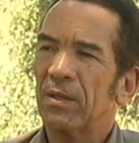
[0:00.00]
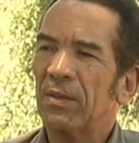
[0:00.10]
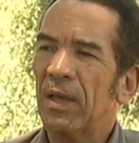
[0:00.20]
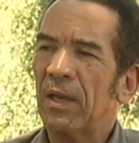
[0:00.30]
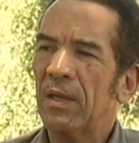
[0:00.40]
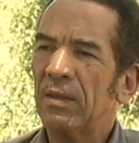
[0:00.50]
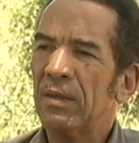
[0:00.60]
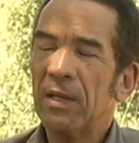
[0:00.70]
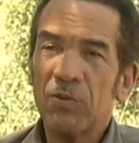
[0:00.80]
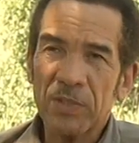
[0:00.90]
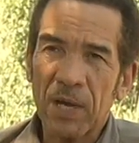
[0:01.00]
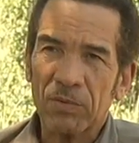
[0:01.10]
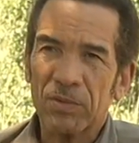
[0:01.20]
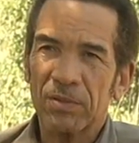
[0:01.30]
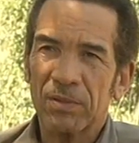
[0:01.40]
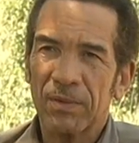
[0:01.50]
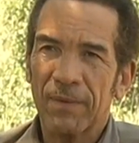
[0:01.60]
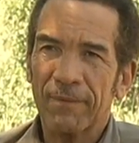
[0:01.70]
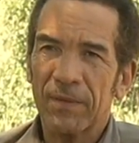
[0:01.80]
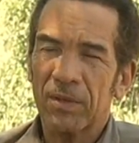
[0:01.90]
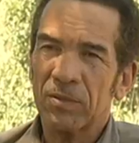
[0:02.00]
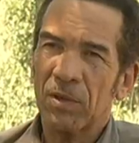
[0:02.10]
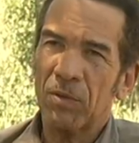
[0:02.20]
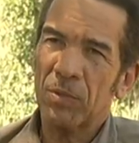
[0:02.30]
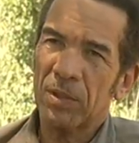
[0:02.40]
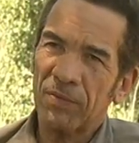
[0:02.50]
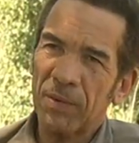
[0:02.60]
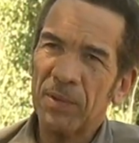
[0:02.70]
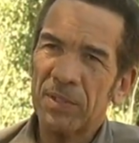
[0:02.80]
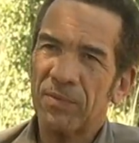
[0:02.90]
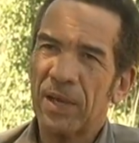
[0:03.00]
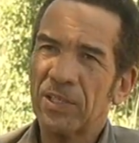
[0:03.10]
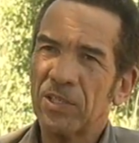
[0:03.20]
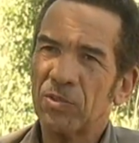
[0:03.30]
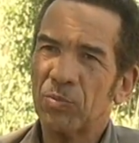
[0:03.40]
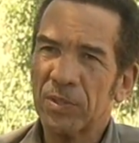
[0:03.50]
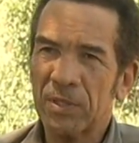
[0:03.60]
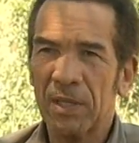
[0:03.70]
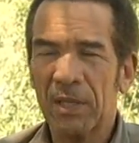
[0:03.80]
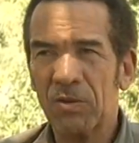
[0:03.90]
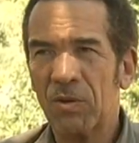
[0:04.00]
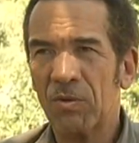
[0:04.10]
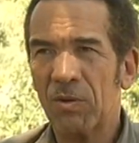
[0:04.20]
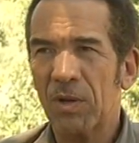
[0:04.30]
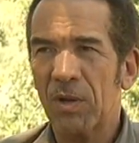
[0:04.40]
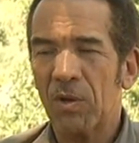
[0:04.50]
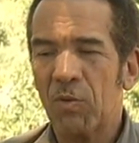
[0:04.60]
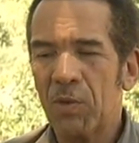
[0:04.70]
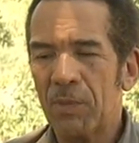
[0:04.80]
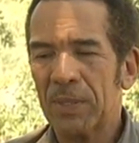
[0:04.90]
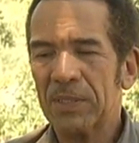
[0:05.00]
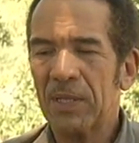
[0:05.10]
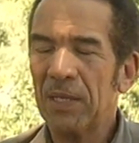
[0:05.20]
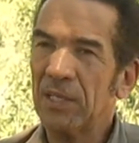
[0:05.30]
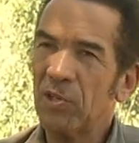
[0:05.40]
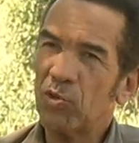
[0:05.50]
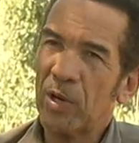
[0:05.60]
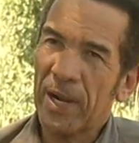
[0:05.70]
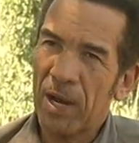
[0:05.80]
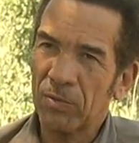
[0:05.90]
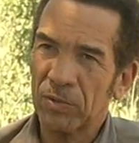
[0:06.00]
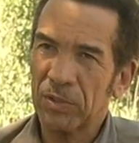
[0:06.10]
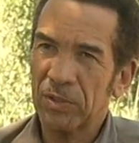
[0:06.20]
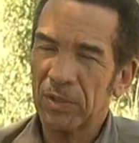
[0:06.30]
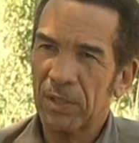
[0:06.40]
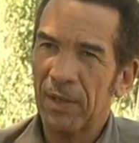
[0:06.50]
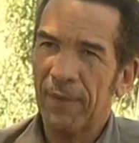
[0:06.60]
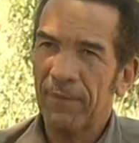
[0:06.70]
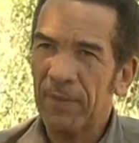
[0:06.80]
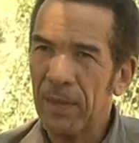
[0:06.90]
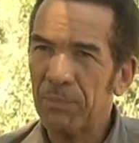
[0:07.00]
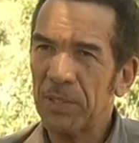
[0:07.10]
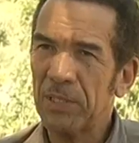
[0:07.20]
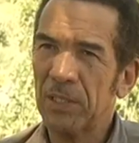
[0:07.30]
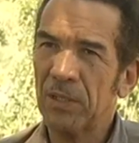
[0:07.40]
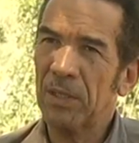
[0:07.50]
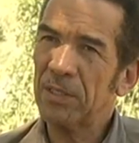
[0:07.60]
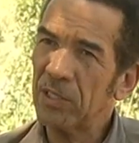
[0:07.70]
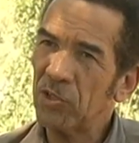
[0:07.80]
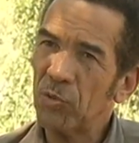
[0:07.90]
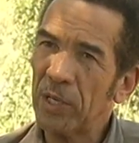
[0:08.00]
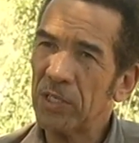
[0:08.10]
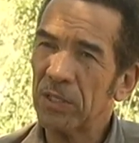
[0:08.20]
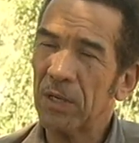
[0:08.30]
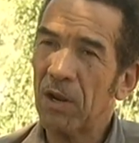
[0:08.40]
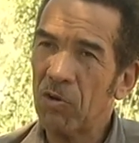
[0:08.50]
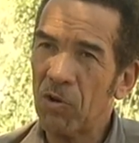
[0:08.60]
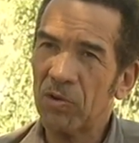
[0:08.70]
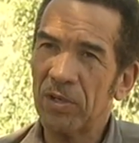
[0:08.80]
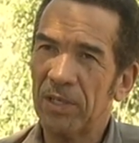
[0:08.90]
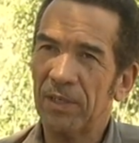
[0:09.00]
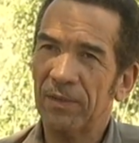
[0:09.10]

they, they lose out. So with affirmative actions, we'll say that no, we must take into account their particular situation locally,